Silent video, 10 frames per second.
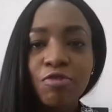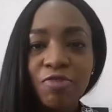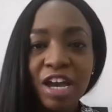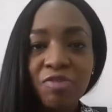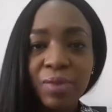
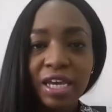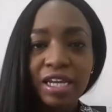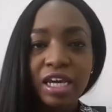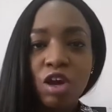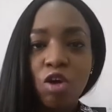5
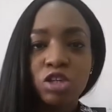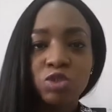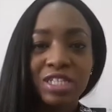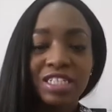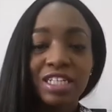men, or
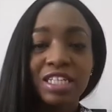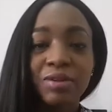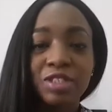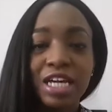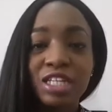she
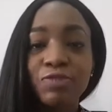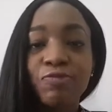had